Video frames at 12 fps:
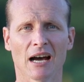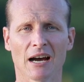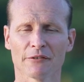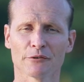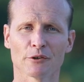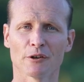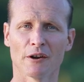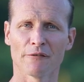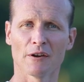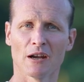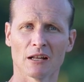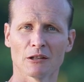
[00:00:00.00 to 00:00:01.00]
after
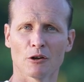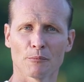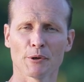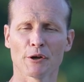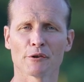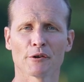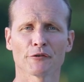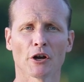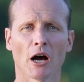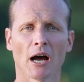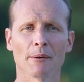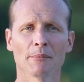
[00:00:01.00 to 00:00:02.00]
a long period of
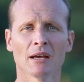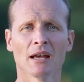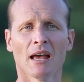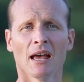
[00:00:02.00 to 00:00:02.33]
time.